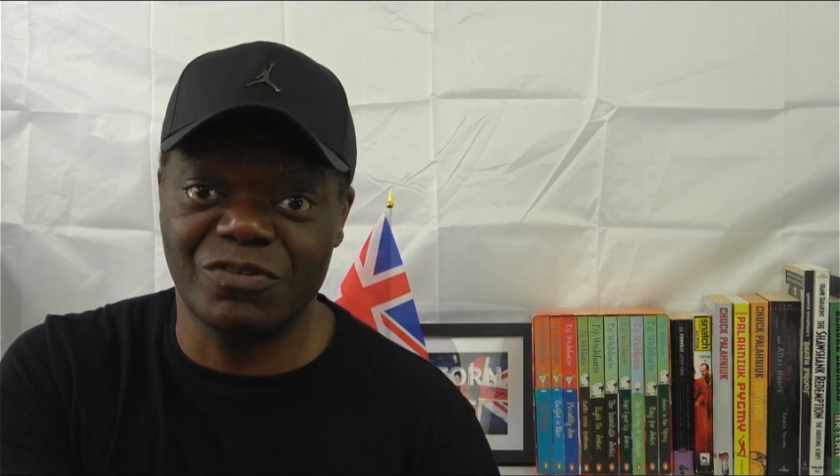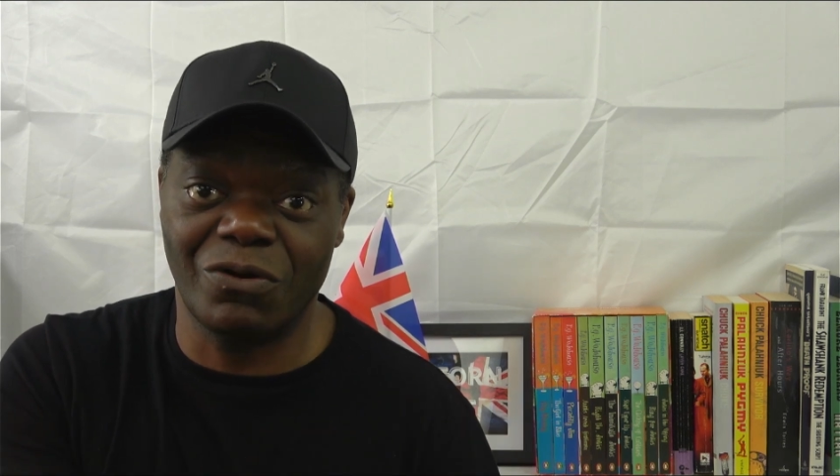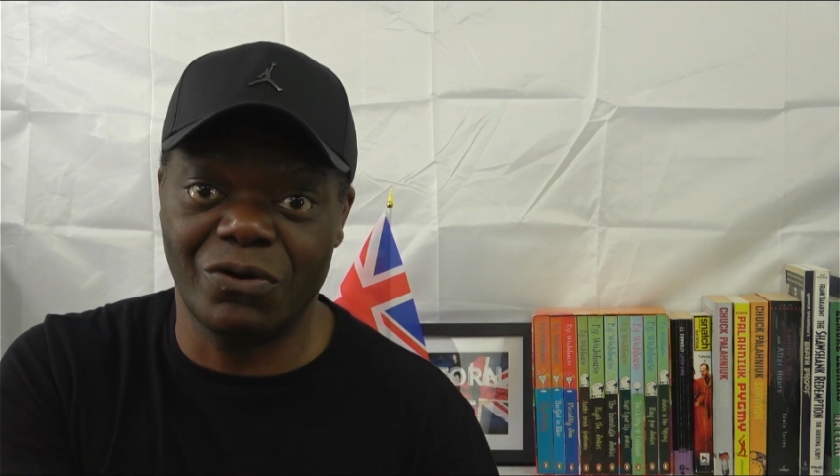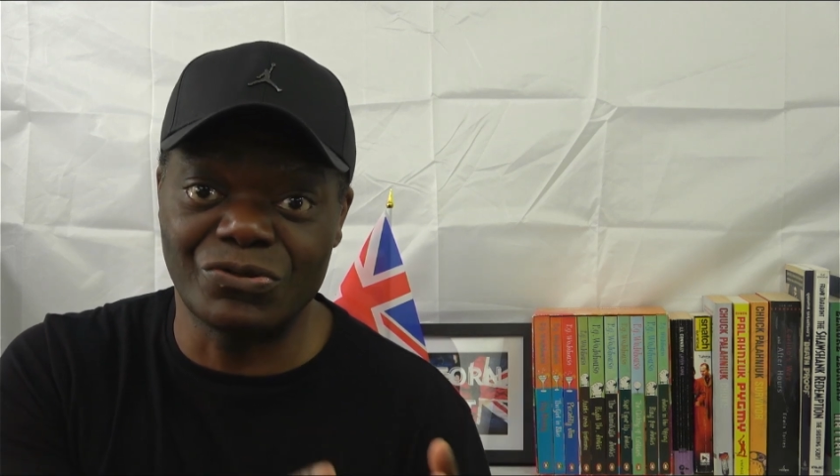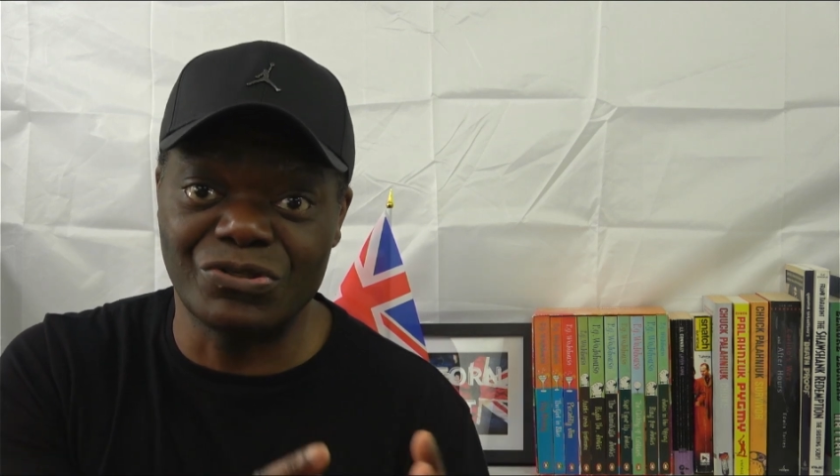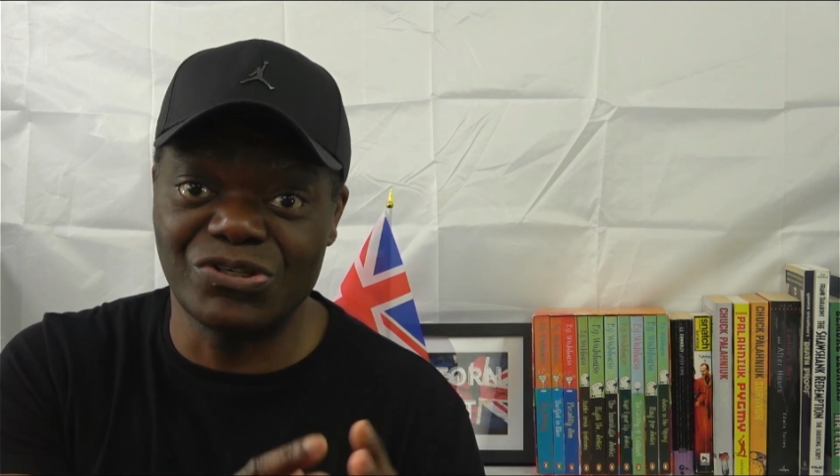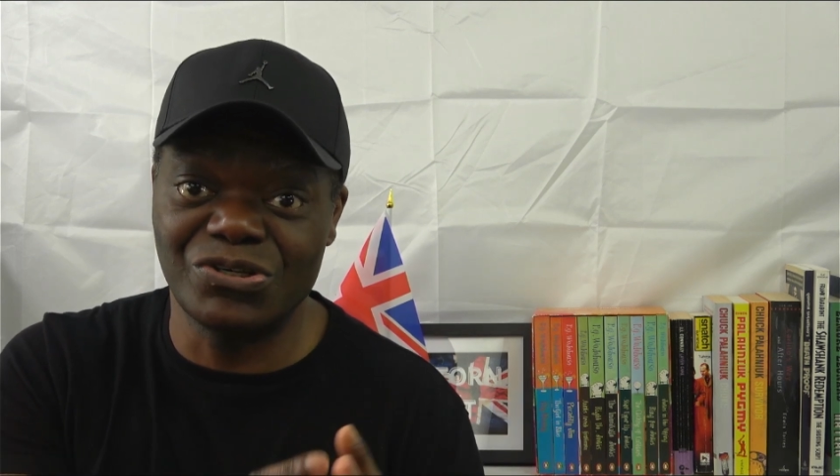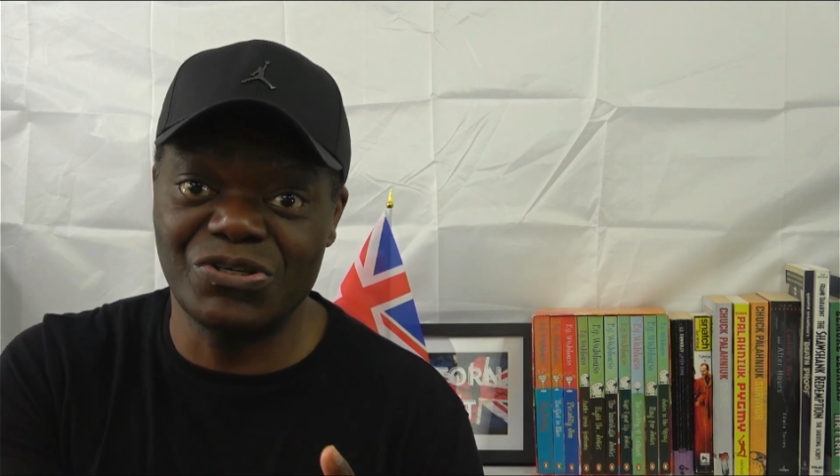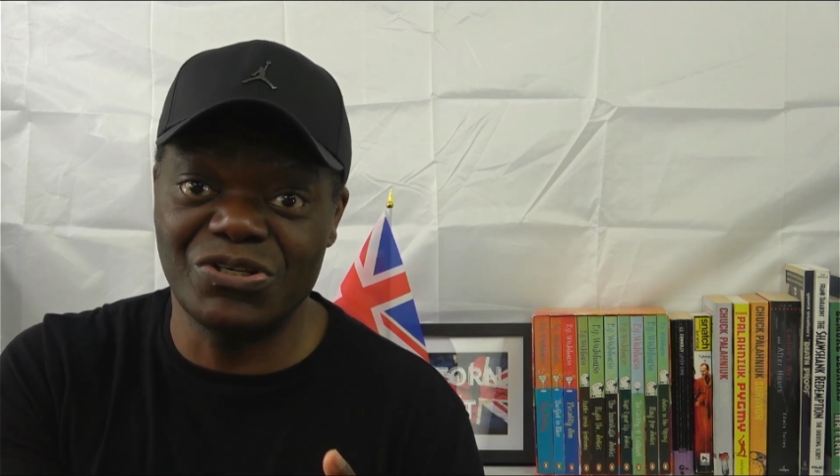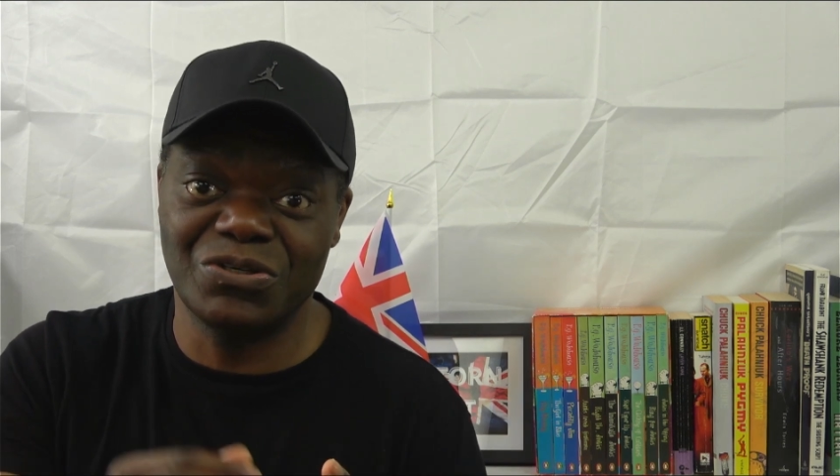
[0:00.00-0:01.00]
got, or do
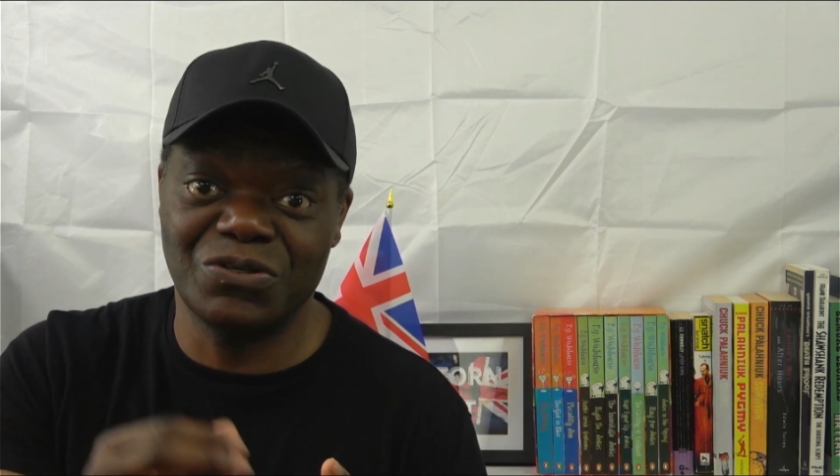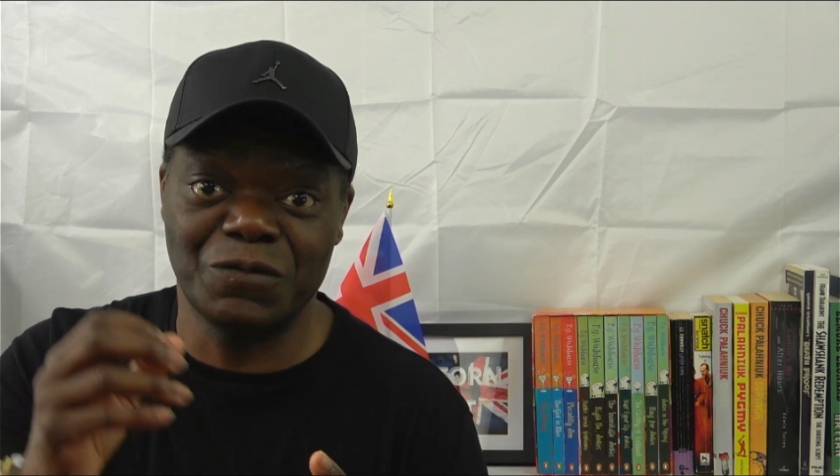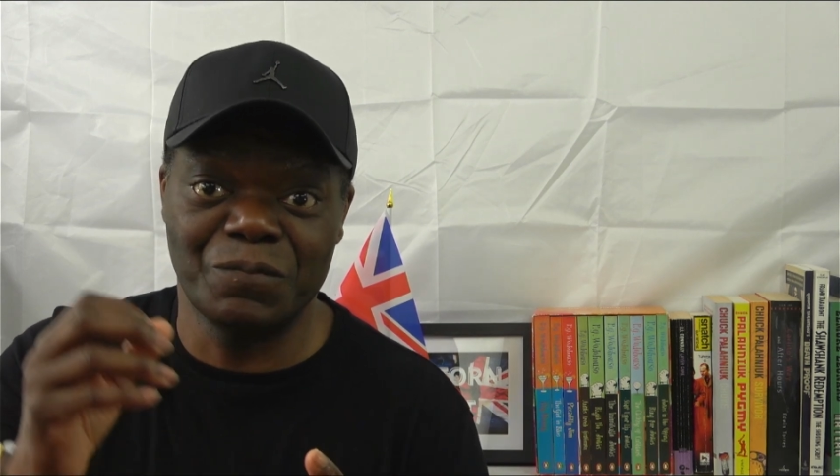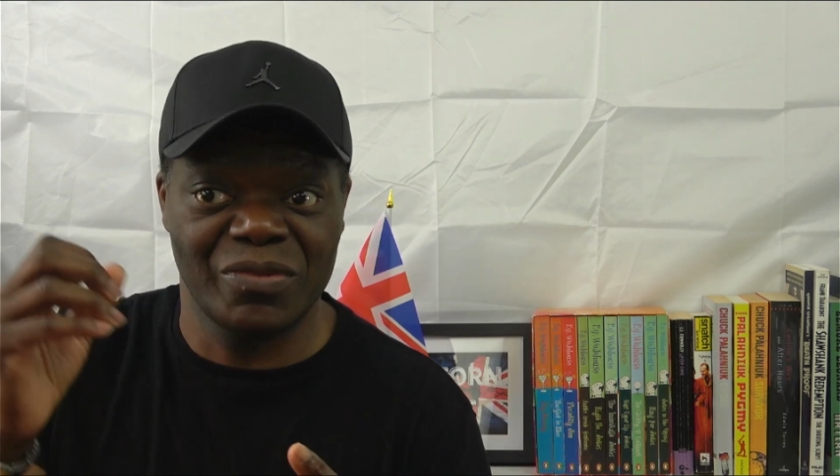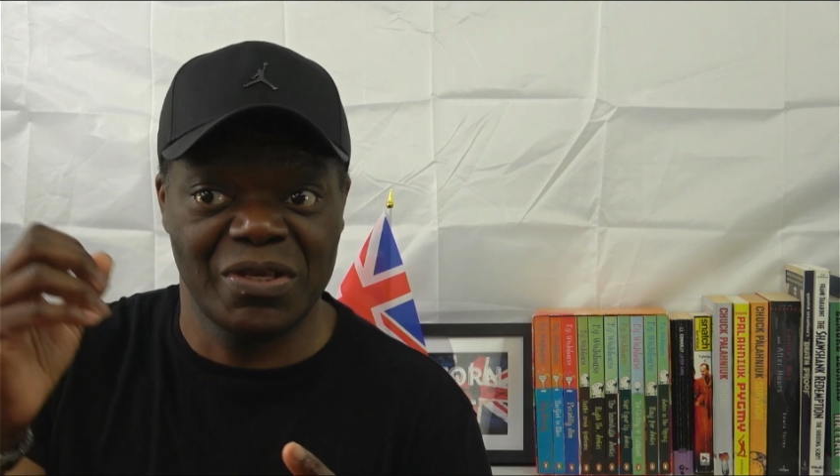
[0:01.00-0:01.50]
you